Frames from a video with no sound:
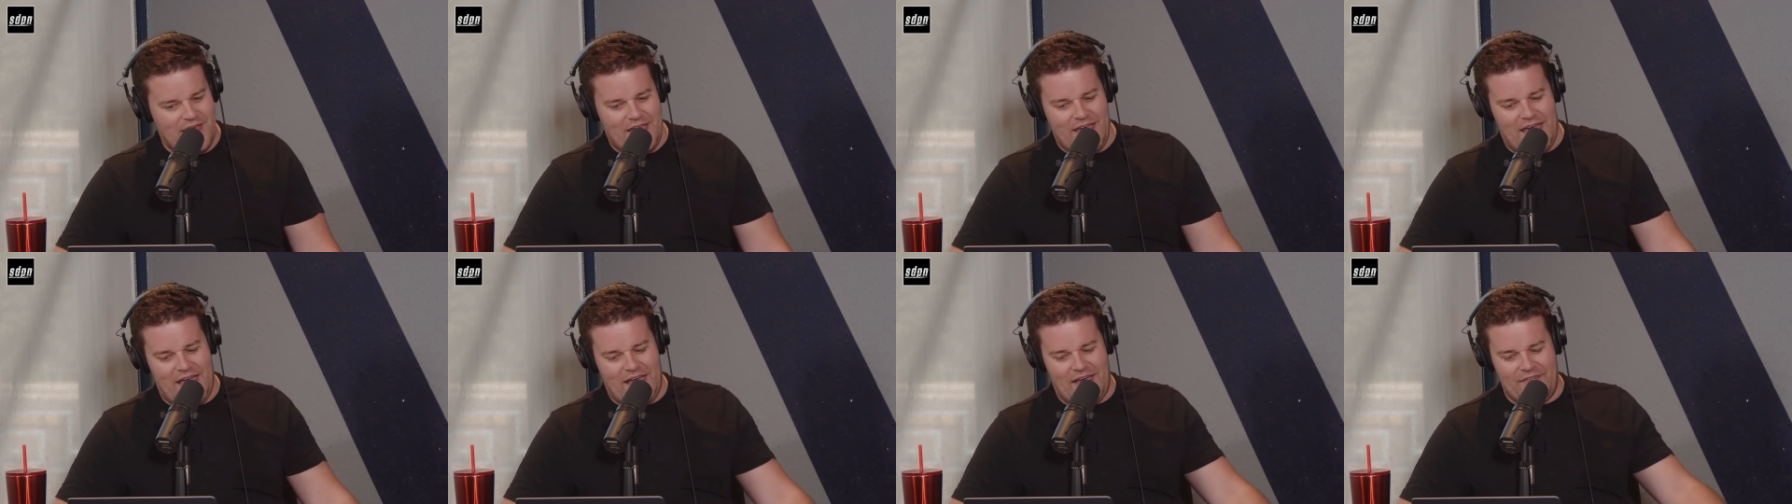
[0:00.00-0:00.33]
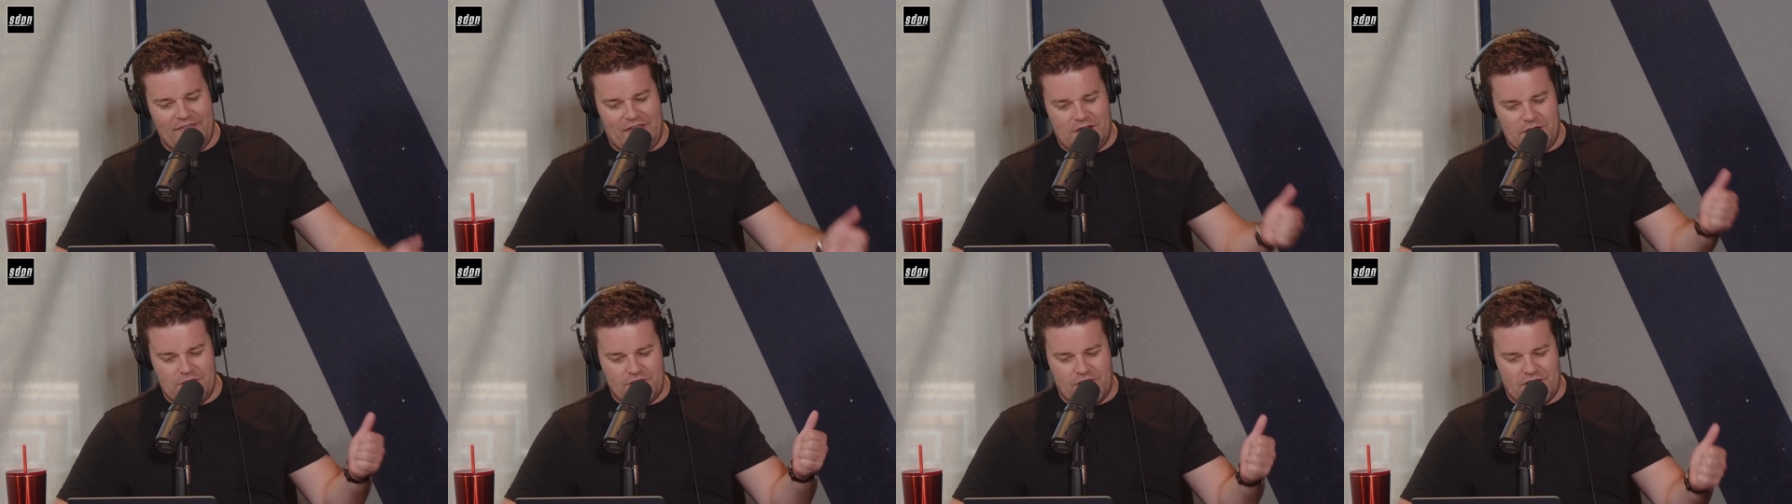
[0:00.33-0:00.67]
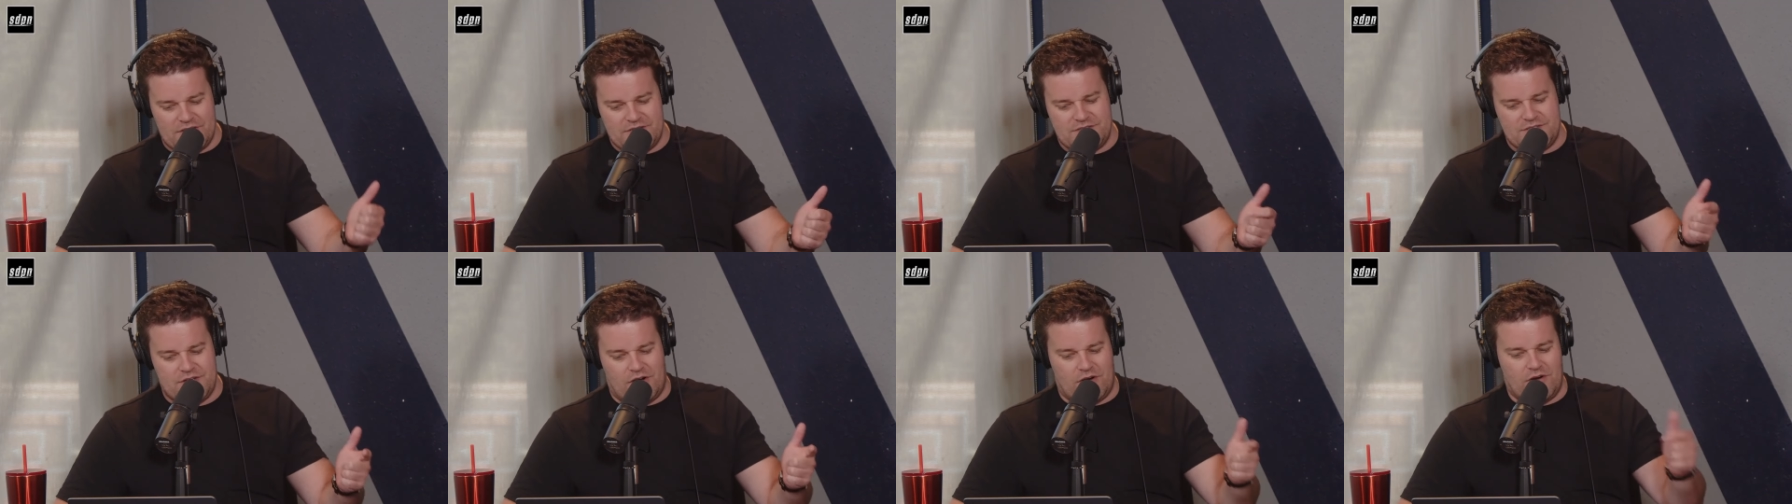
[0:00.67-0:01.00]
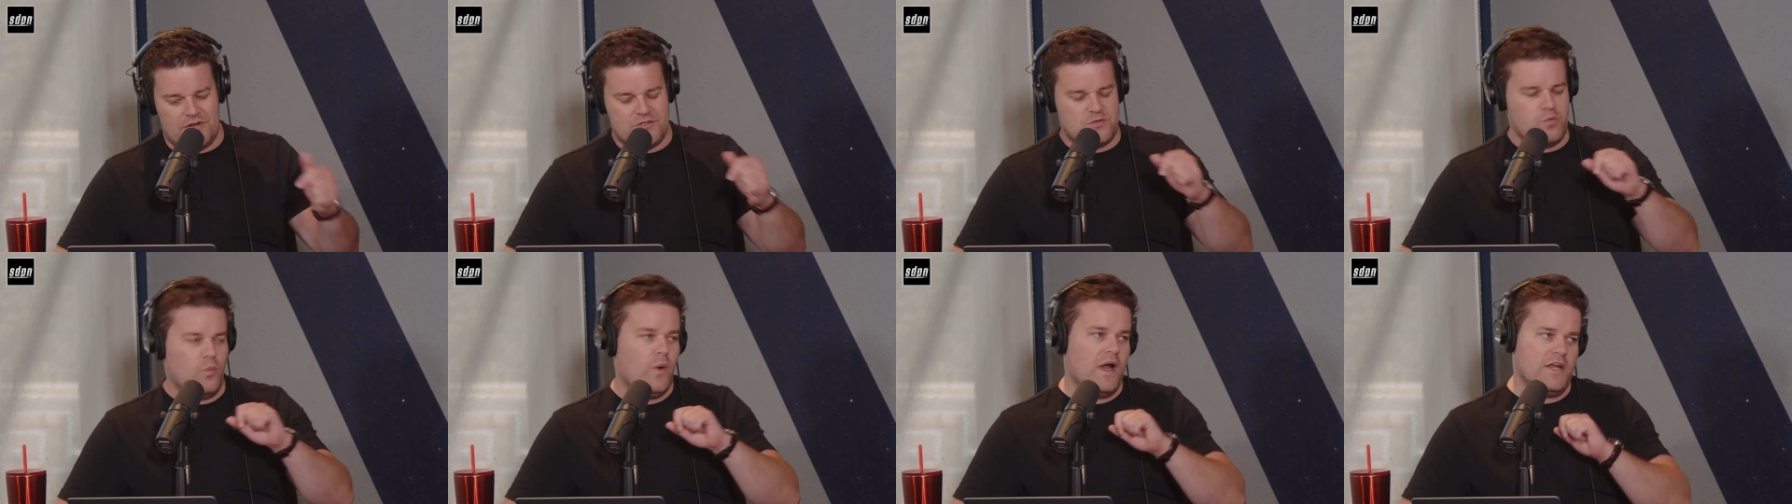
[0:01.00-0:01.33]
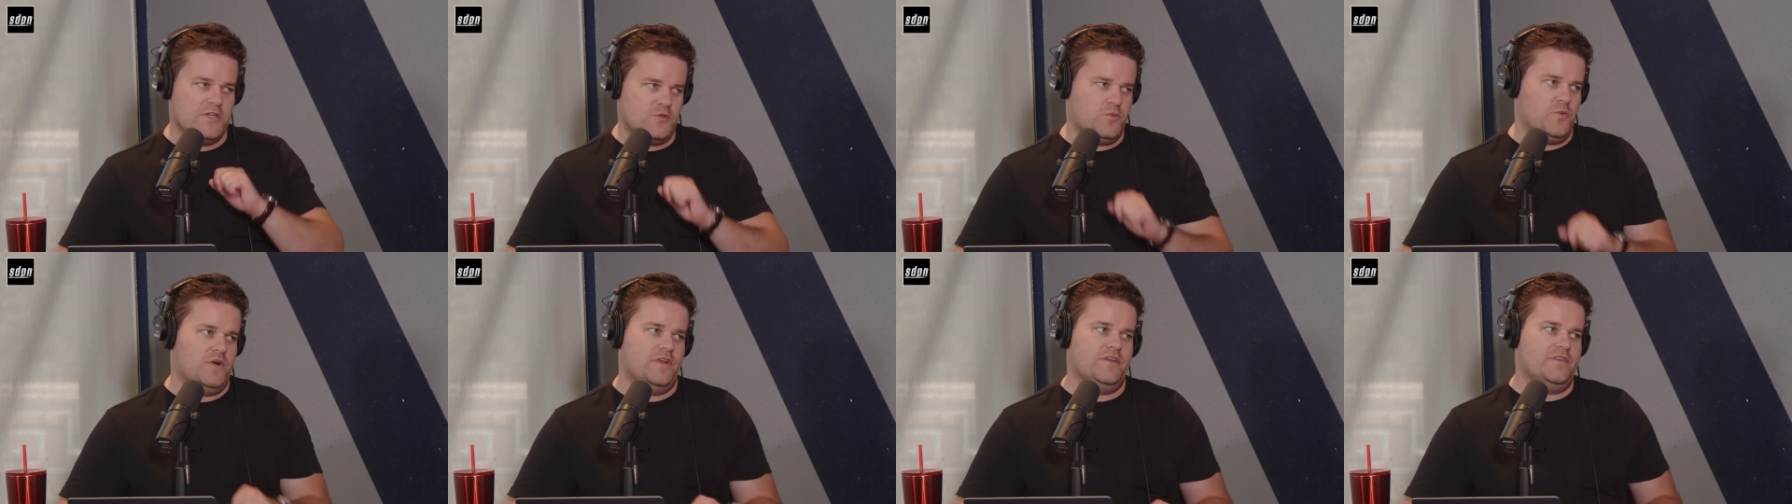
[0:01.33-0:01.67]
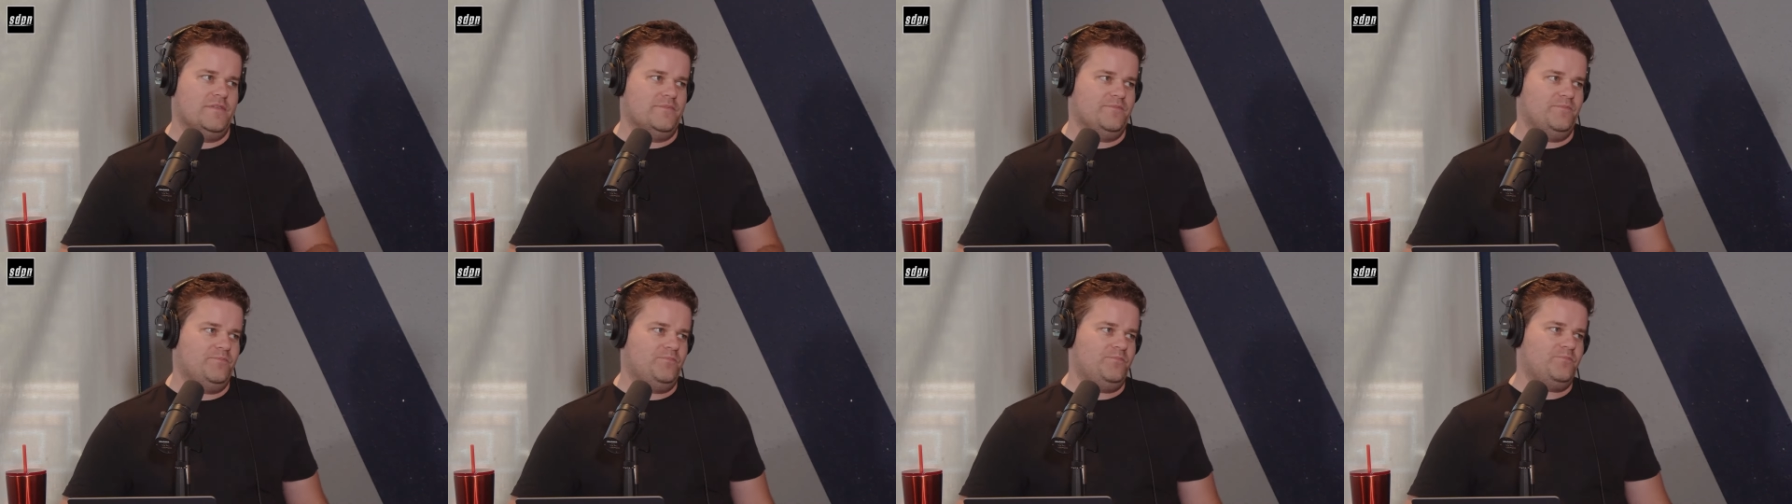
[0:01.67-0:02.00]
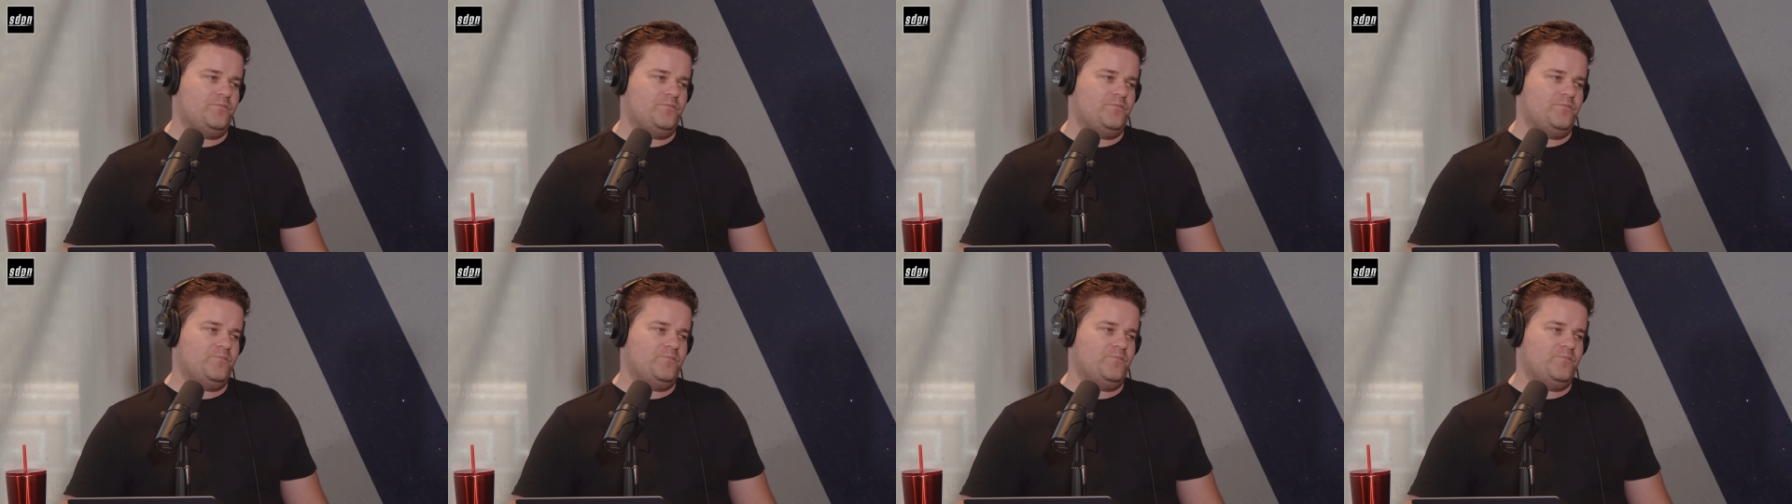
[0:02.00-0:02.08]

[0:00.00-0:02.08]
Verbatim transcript: And then you've got Saros, Wedgwood. And a